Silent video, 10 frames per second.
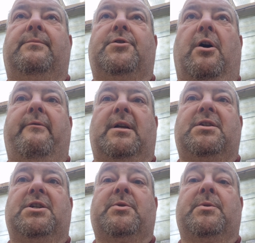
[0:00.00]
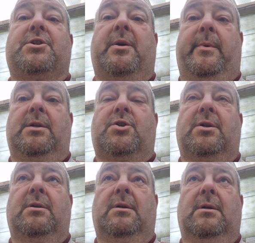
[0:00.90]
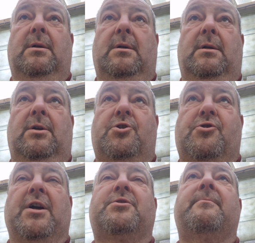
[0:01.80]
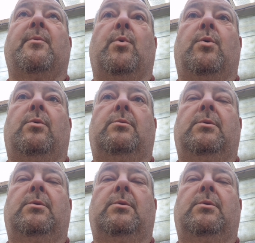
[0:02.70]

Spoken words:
direct into a 2-inch, straight up the wall.